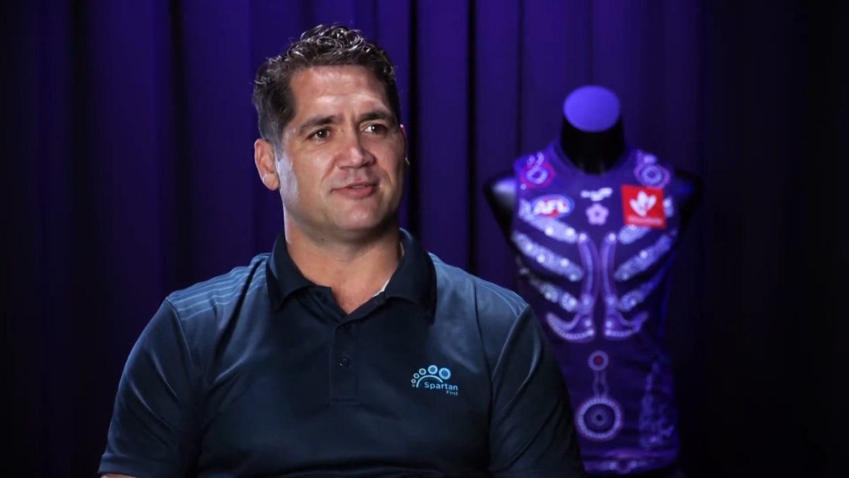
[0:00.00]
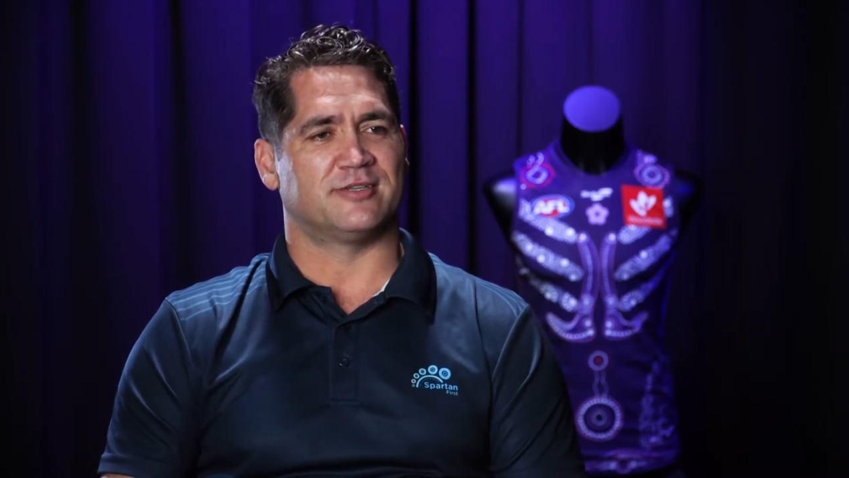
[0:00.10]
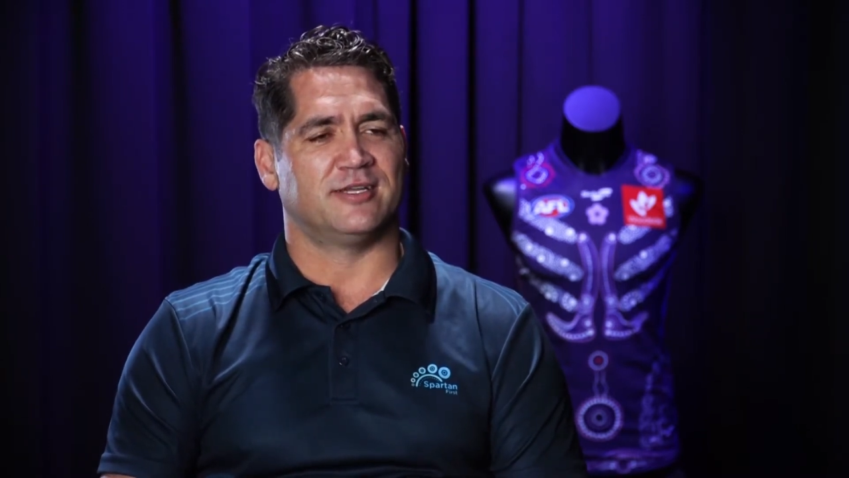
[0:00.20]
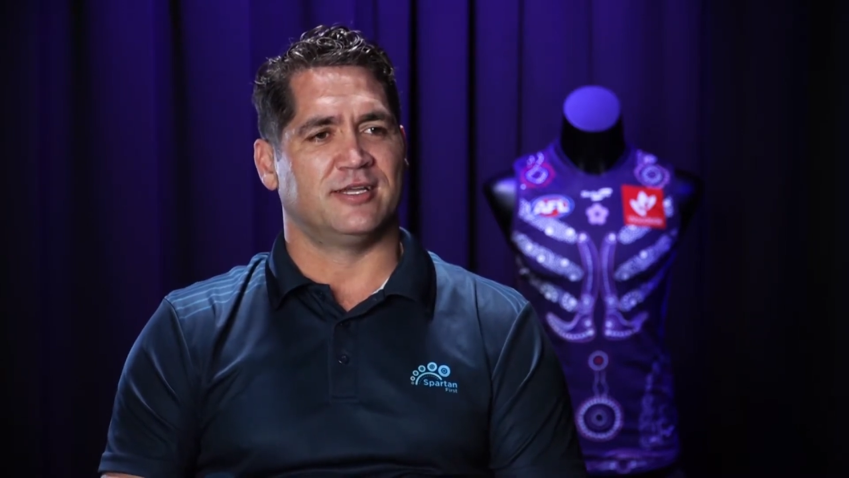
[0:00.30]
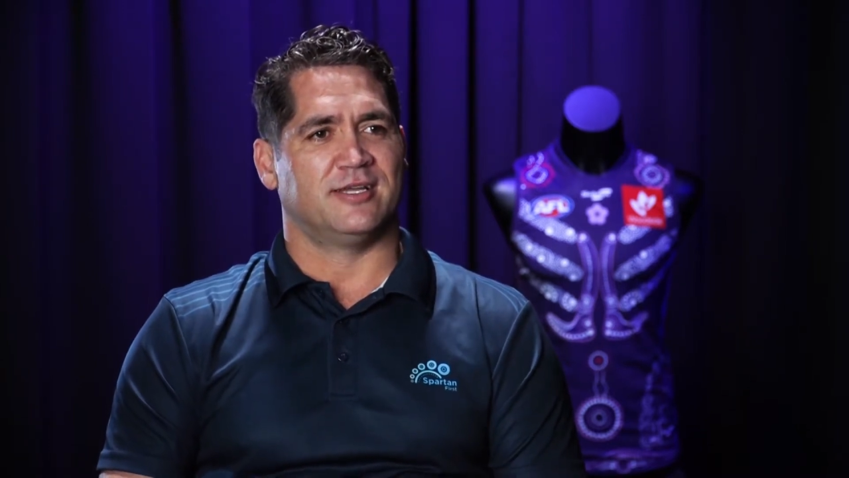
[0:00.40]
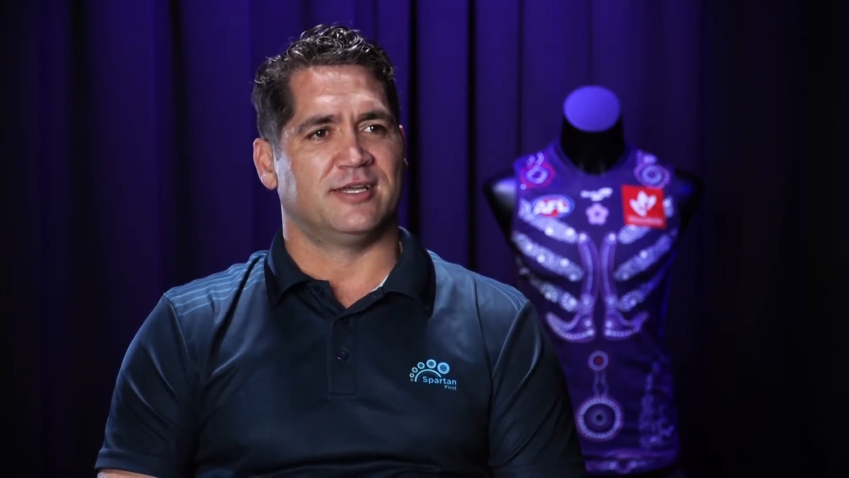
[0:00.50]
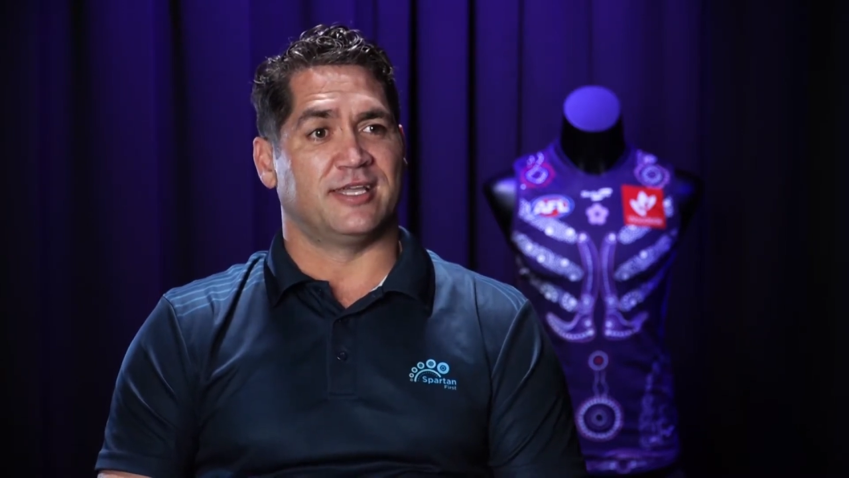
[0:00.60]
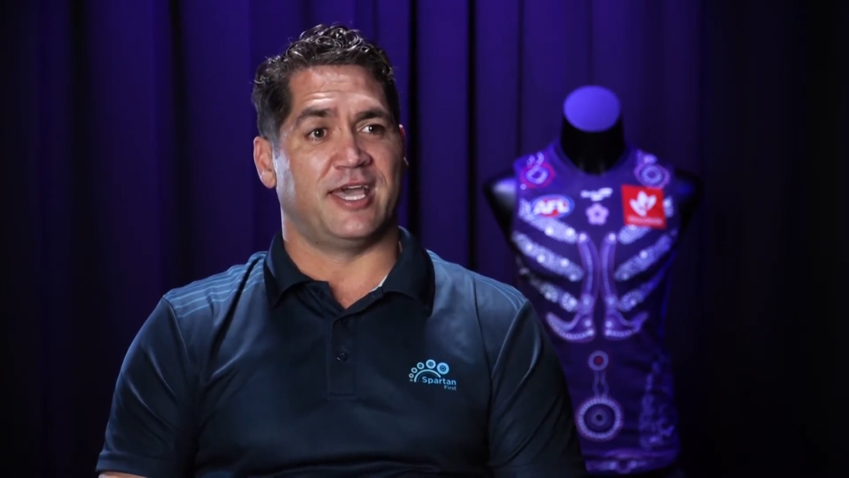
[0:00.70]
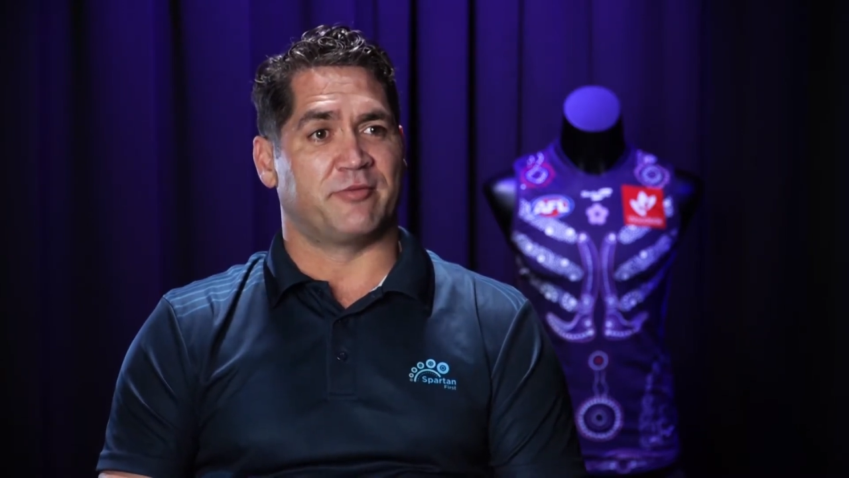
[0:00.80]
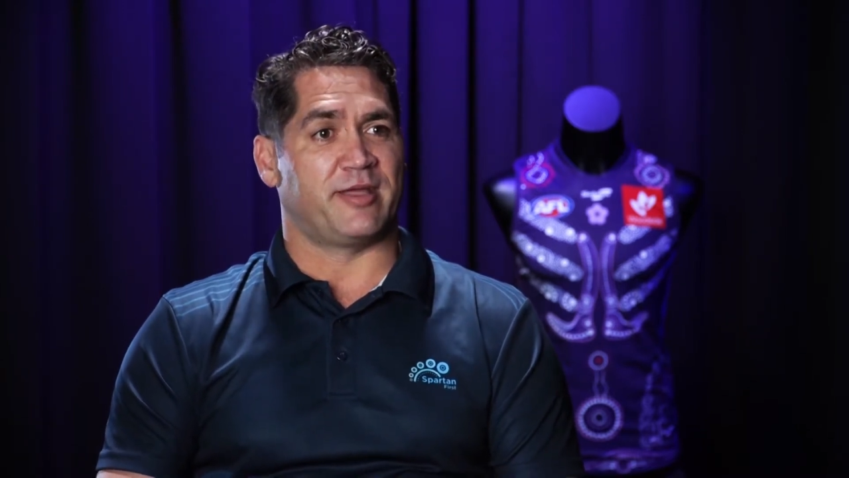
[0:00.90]
And
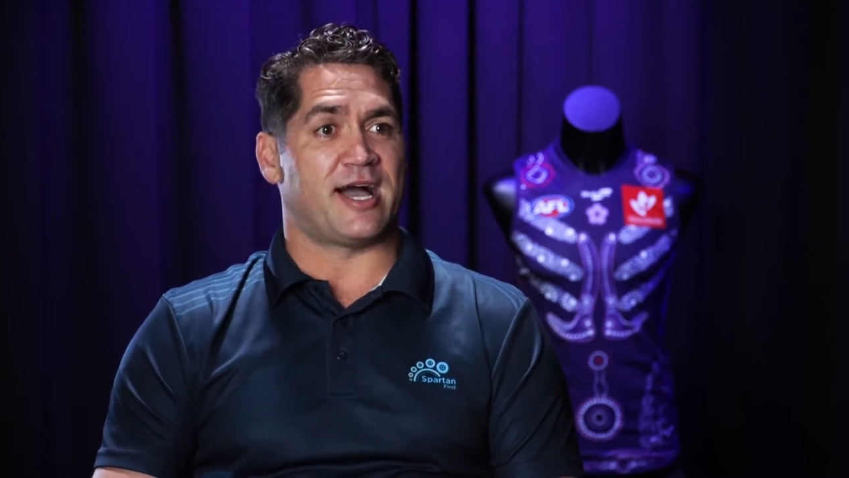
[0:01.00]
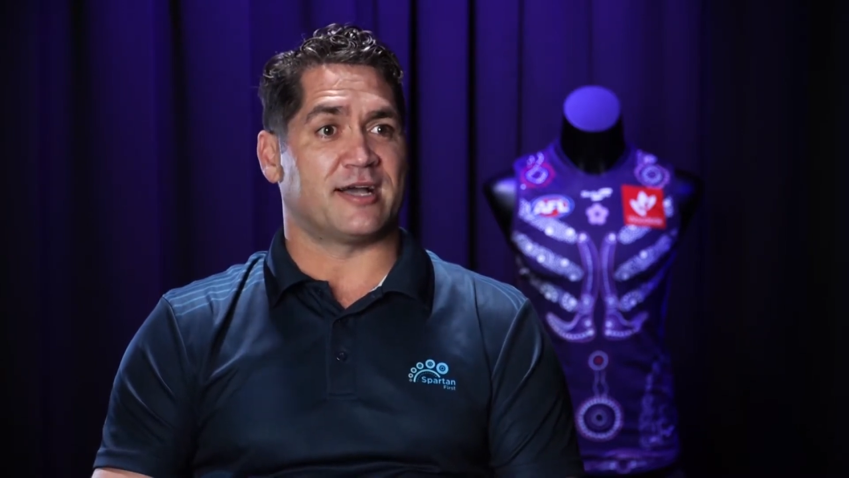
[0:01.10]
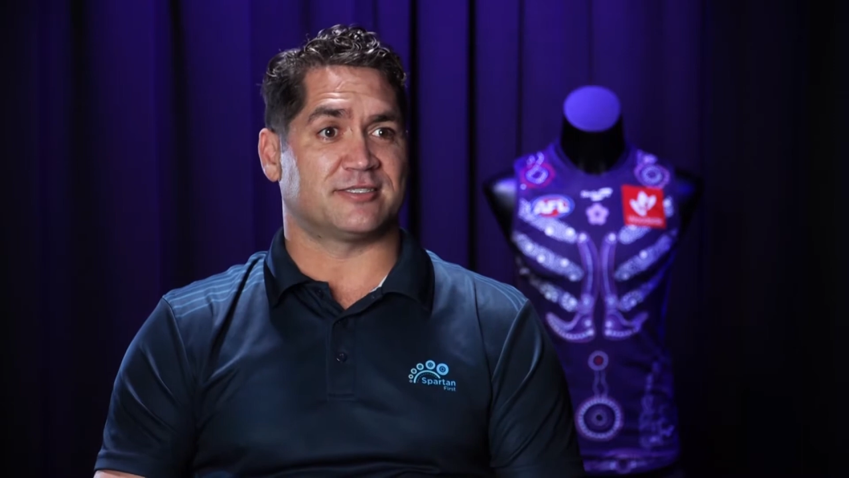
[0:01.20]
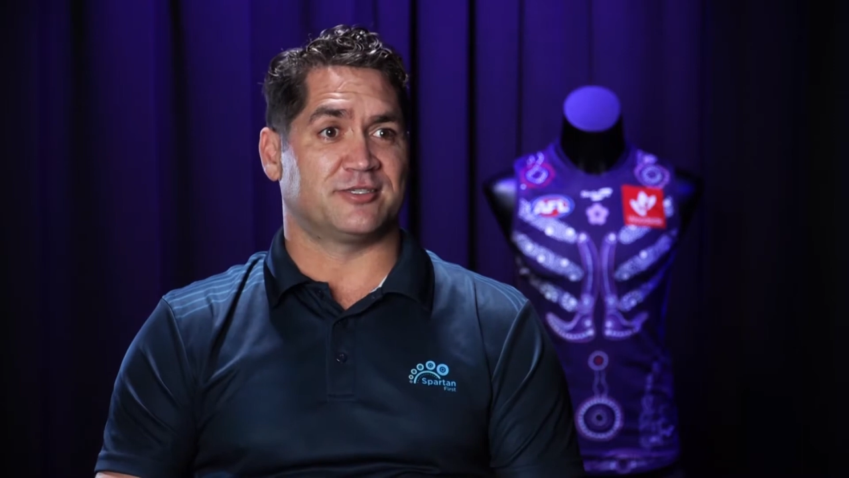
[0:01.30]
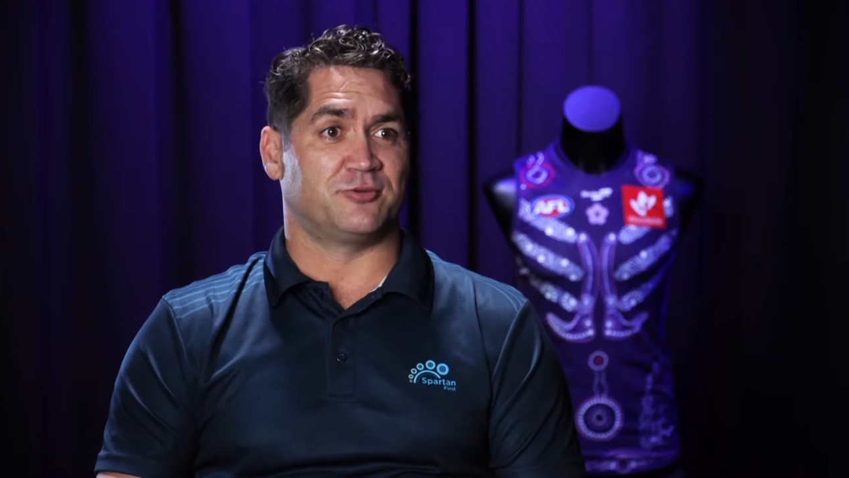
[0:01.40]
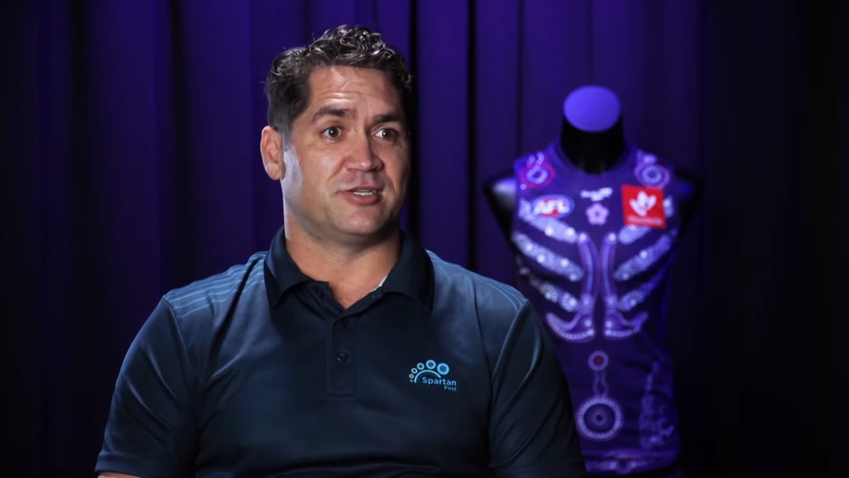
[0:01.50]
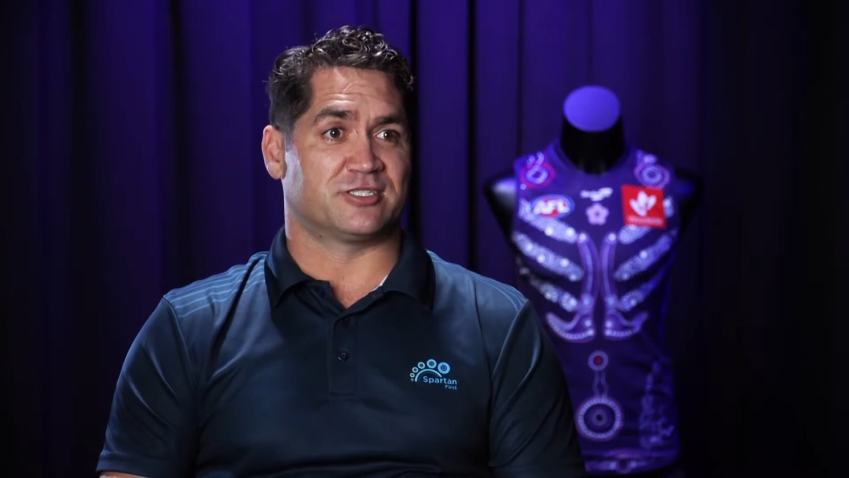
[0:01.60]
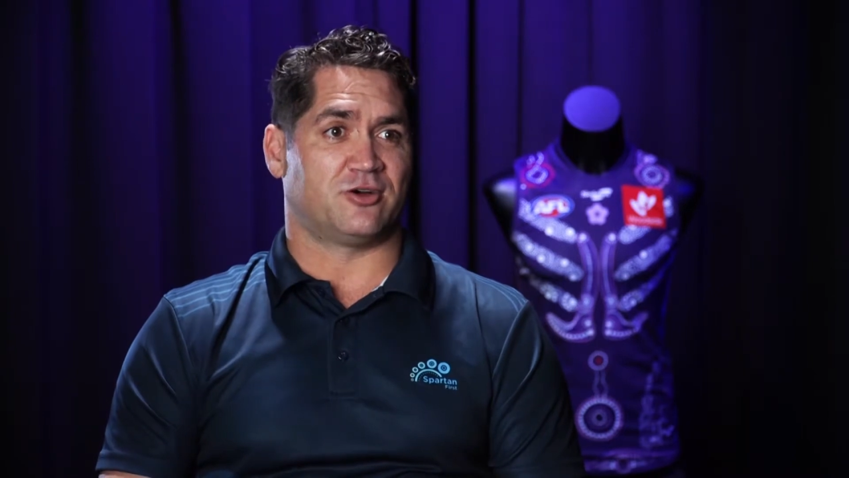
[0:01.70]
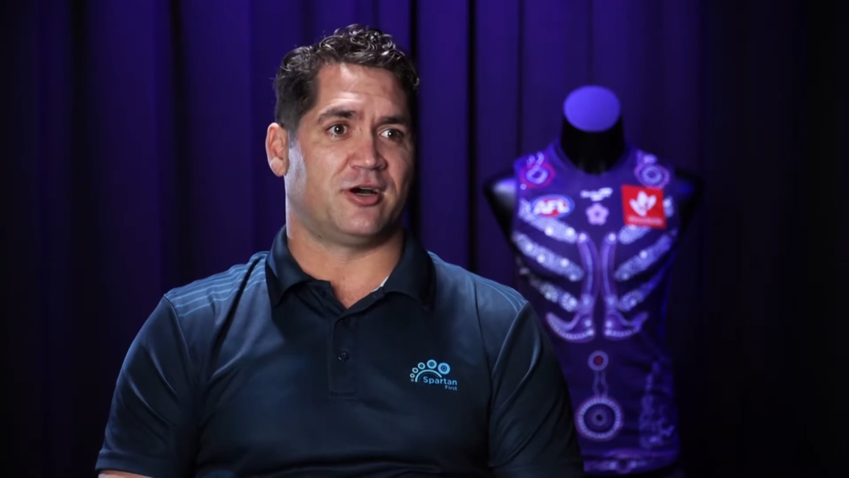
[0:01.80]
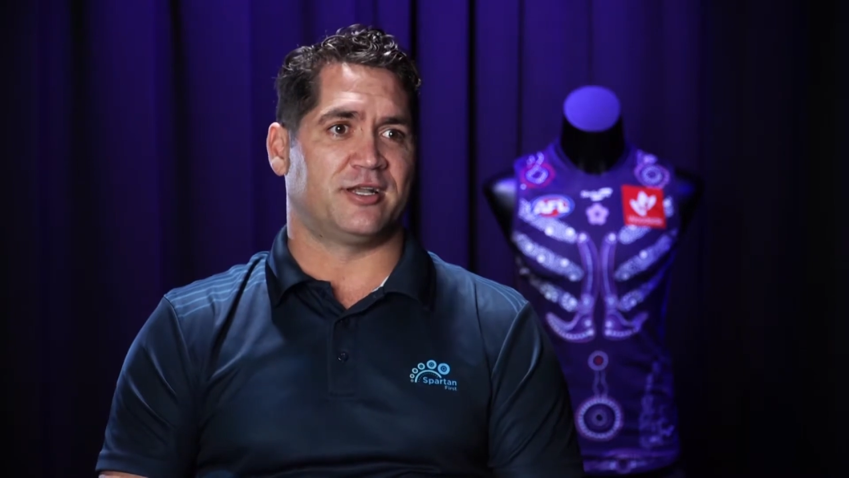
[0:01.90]
yeah, to be asked to do a
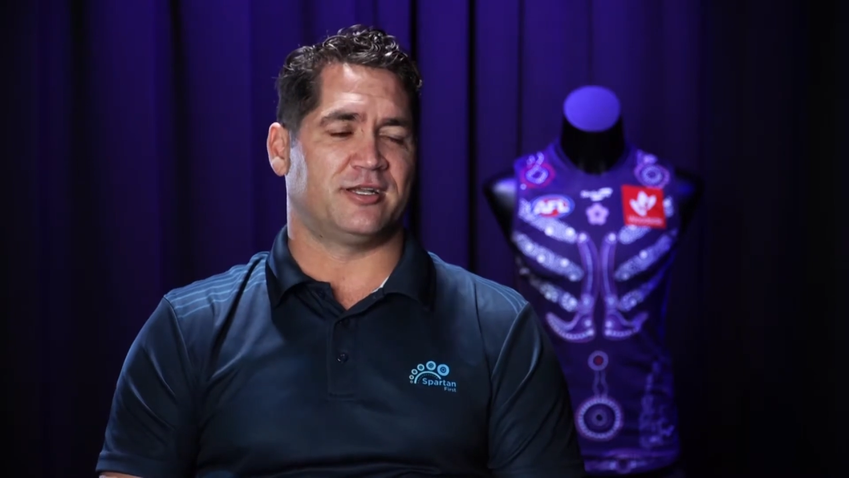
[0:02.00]
design